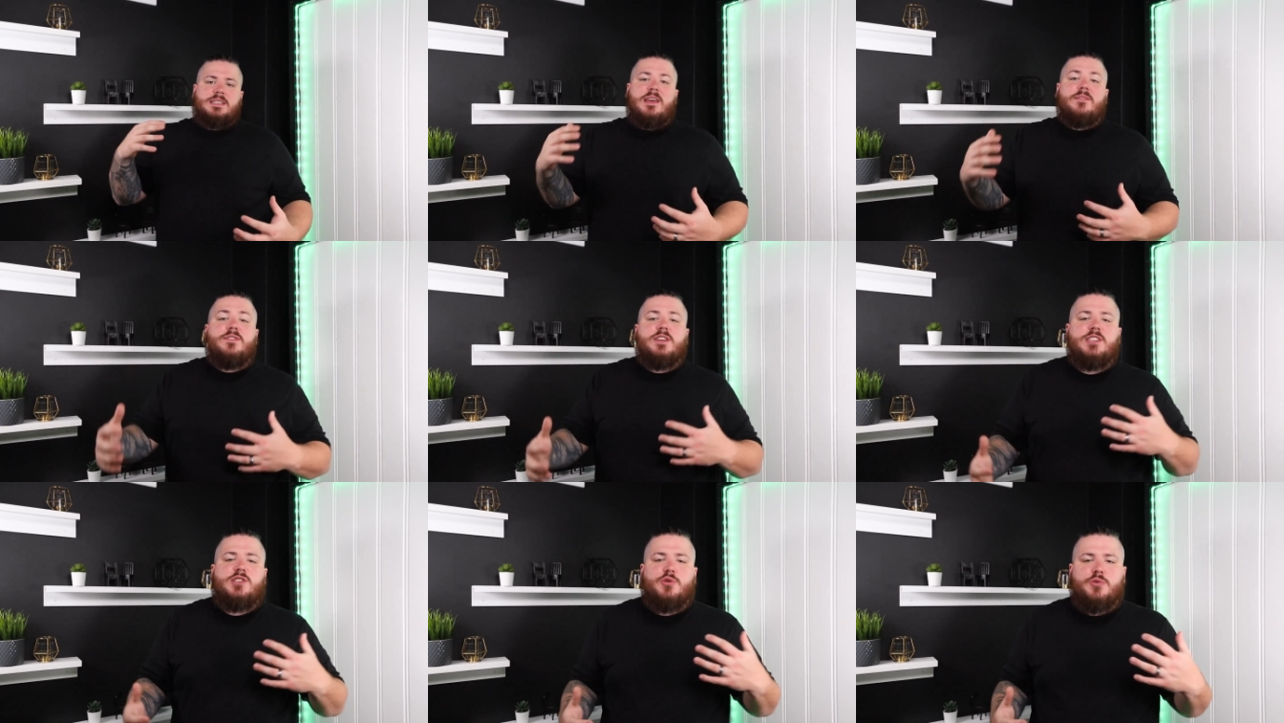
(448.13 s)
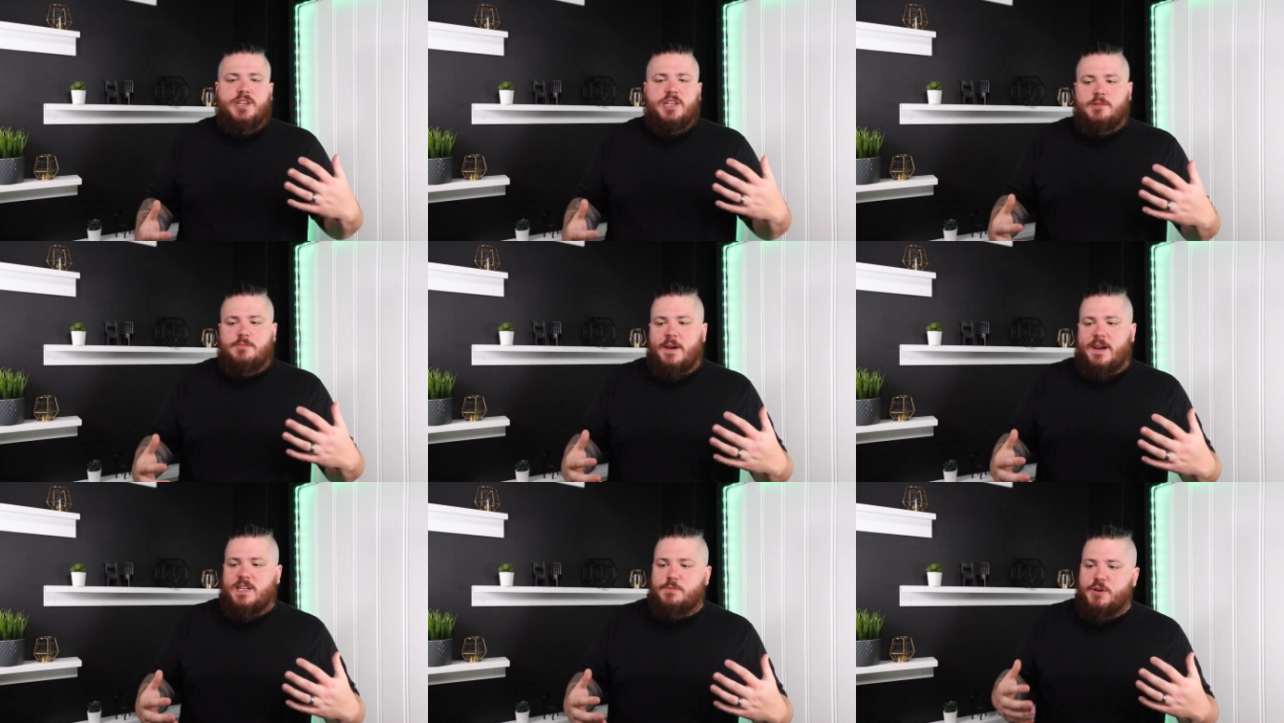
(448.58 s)
inventory
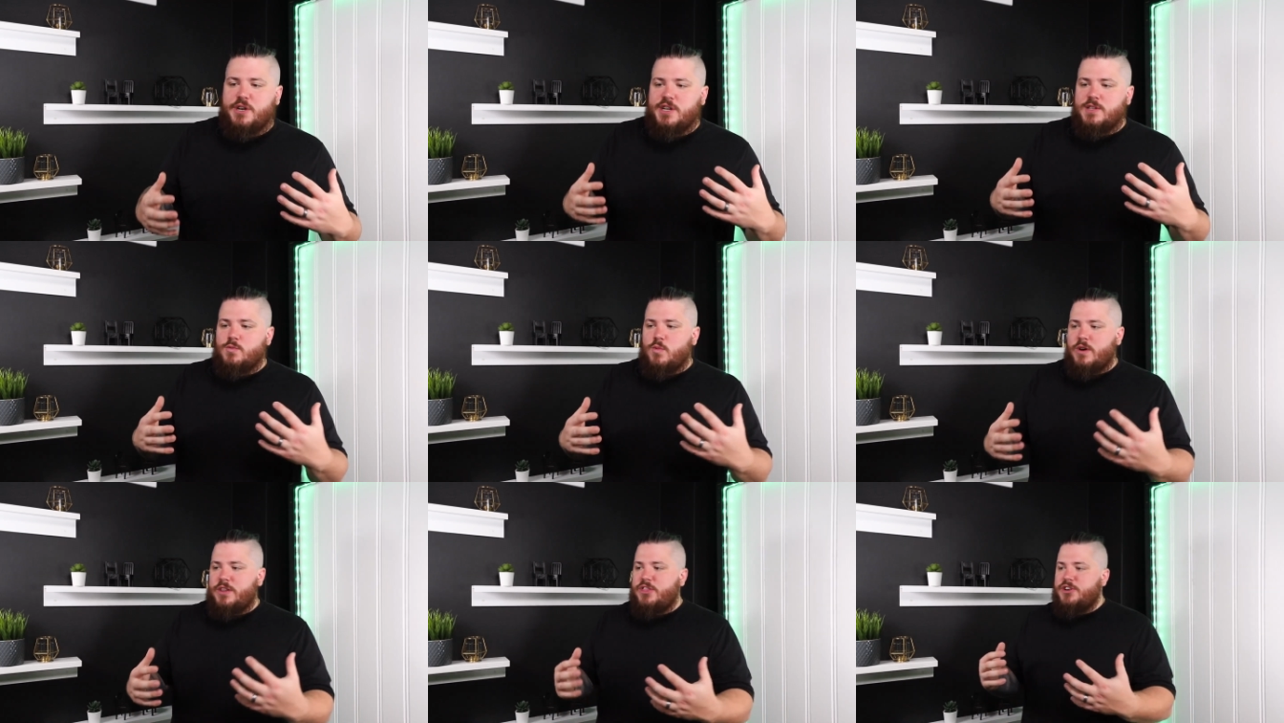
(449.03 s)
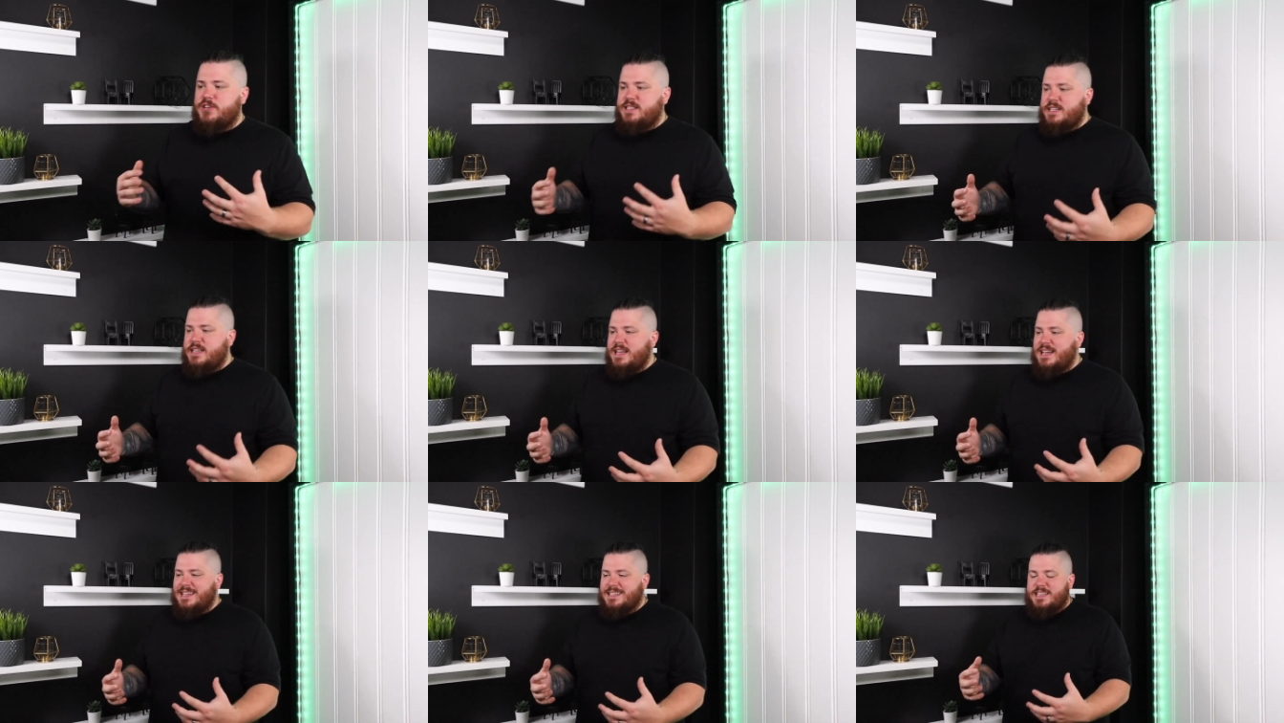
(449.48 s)
space because what they're
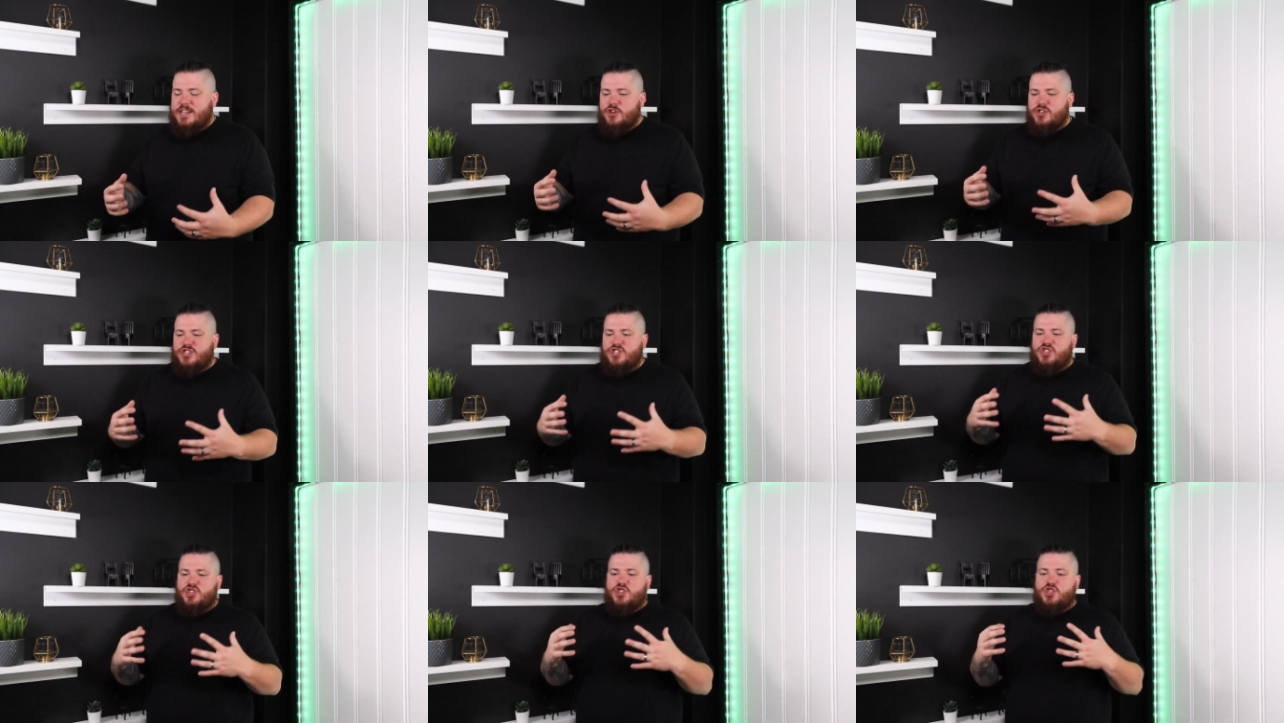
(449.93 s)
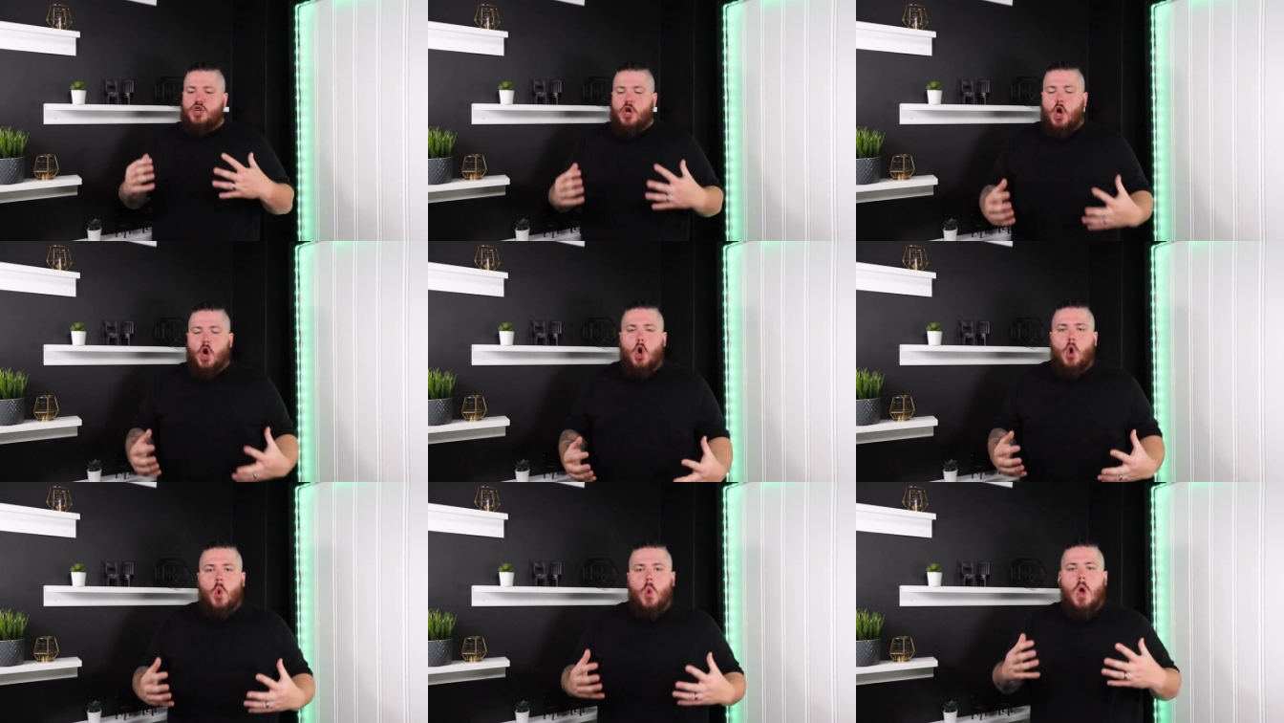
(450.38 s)
seeing is there's
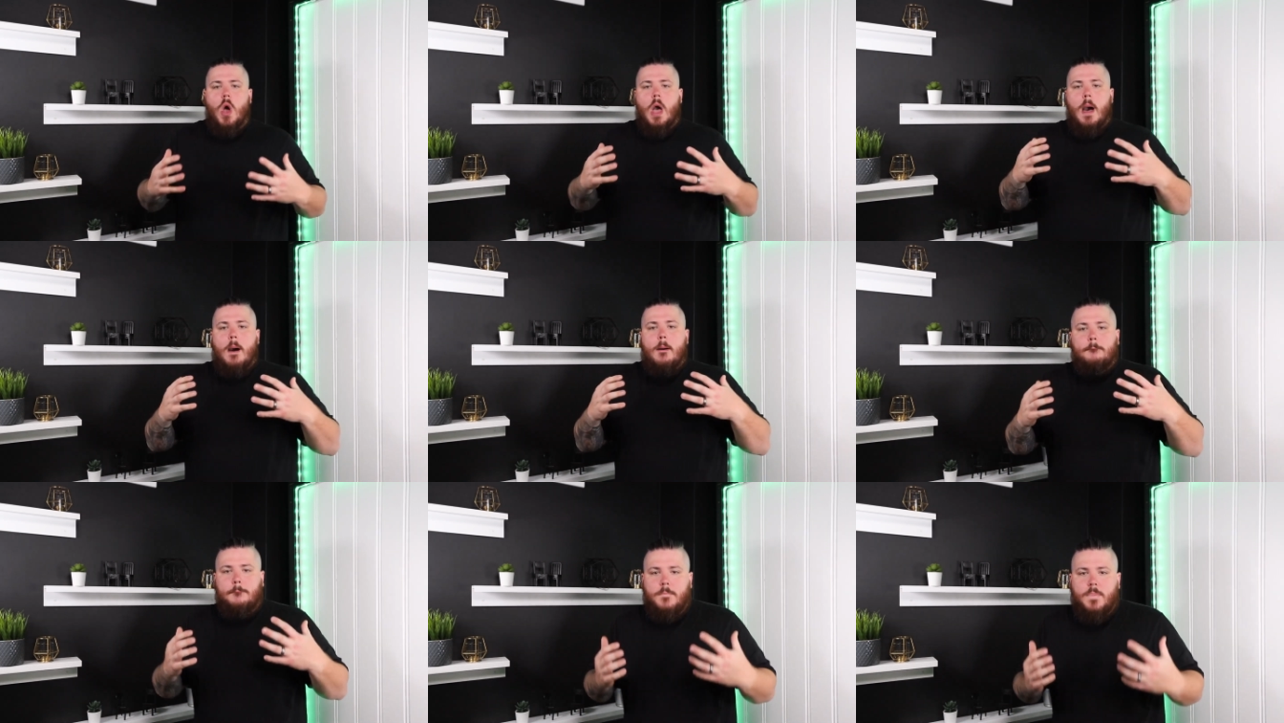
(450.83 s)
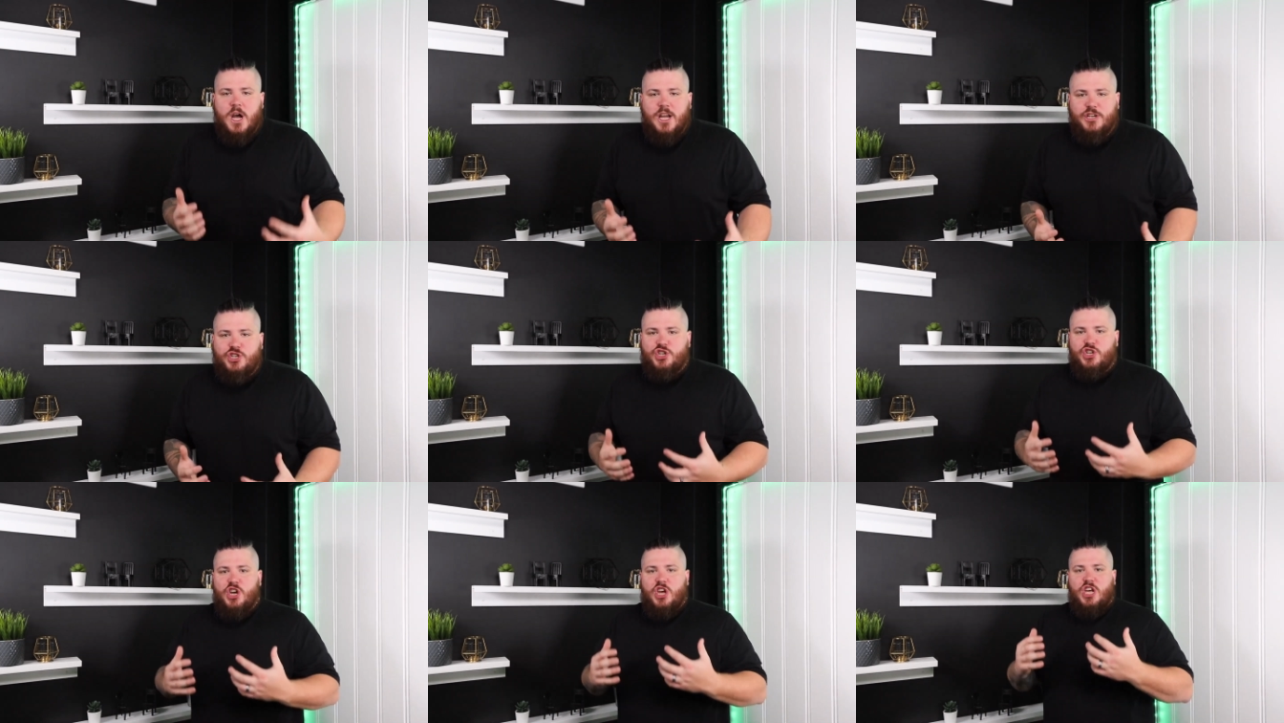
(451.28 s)
so
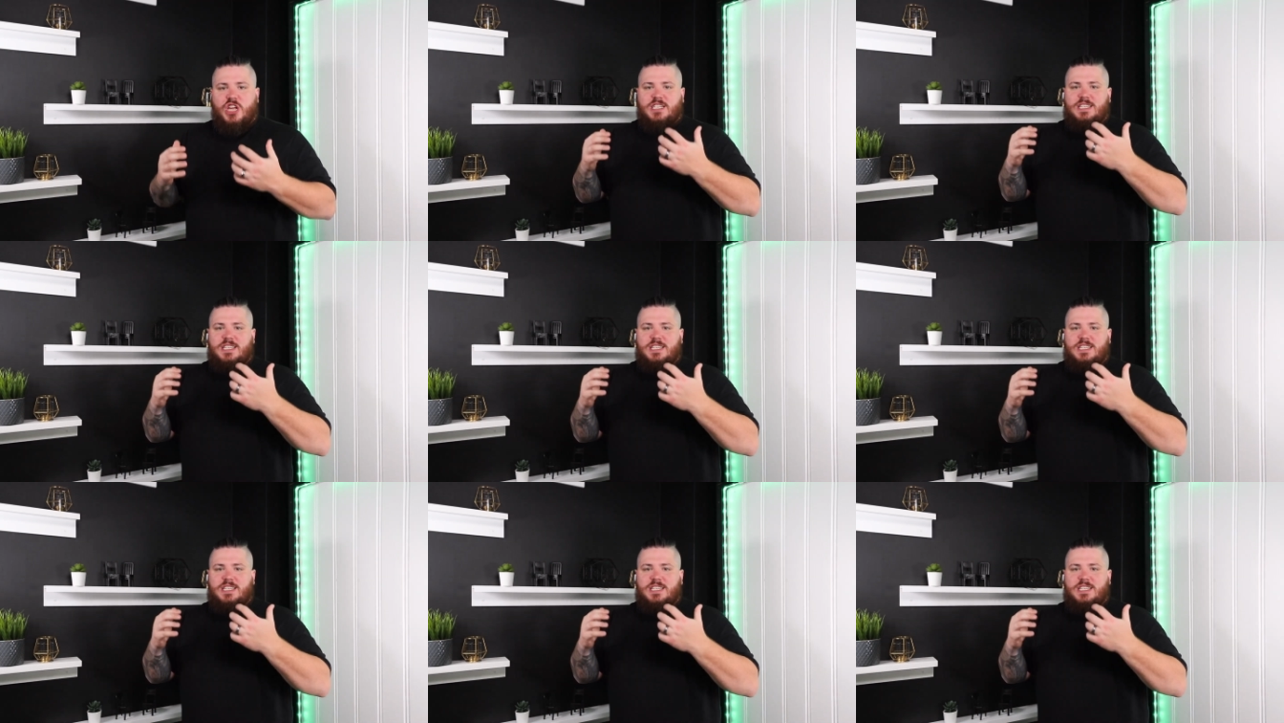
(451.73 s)
much